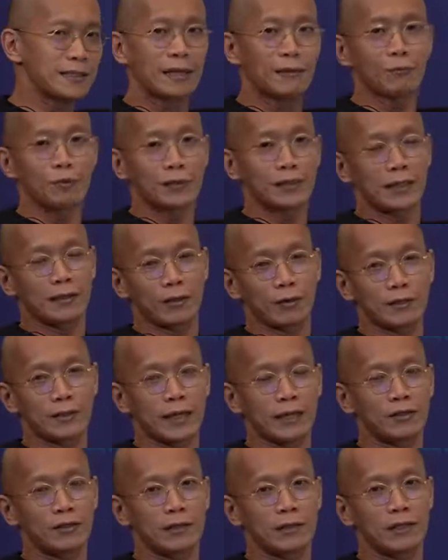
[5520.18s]
time to start now is
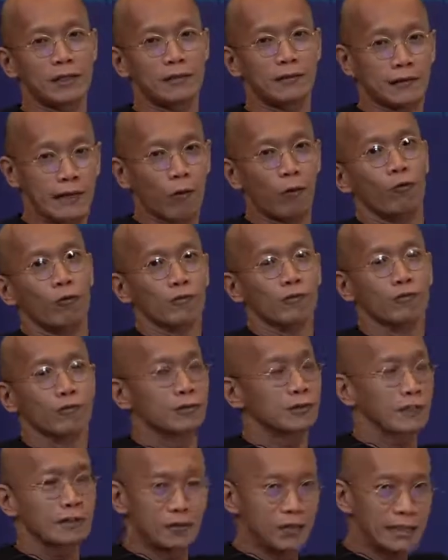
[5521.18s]
actually now.
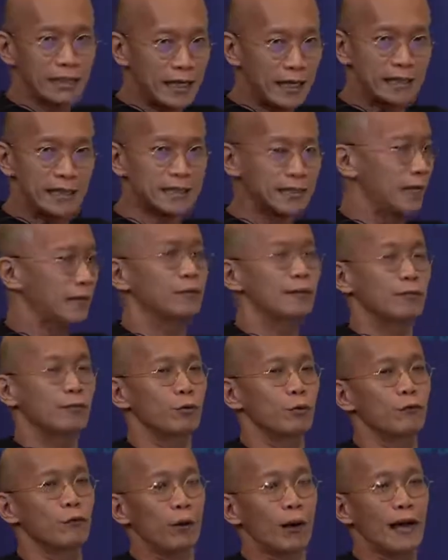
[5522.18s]
Just get started
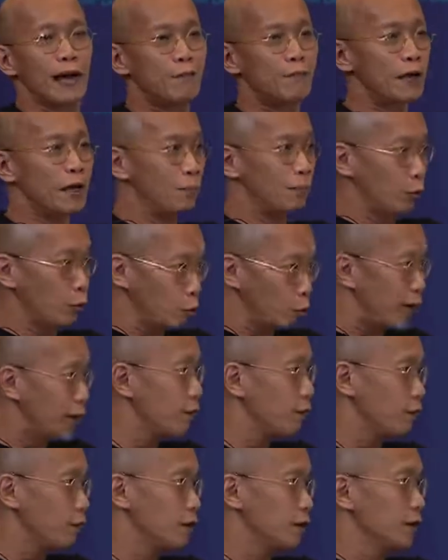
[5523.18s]
with whatever amount you
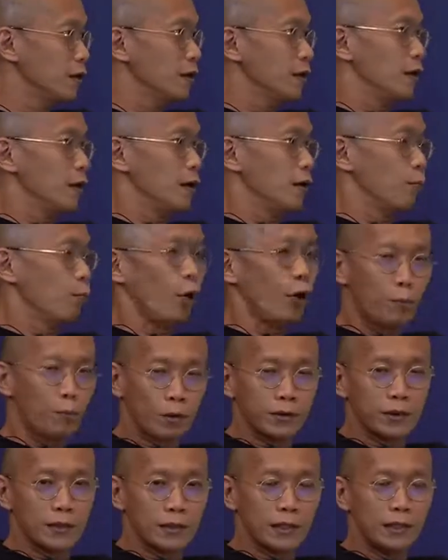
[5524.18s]
have. More
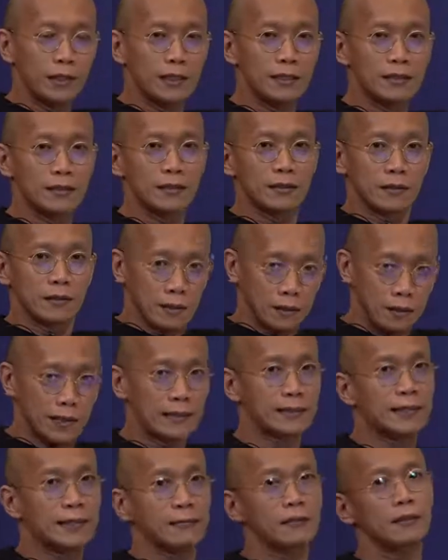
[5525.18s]
important thing is
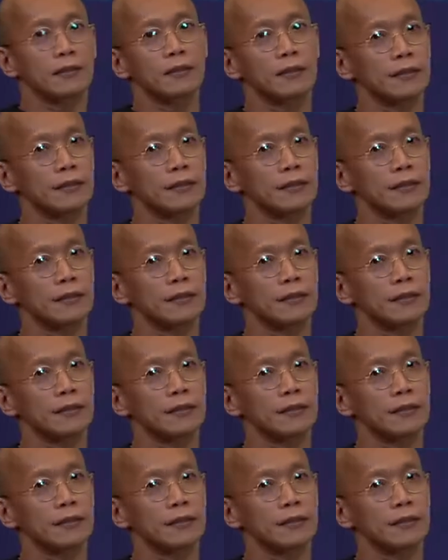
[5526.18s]
get started.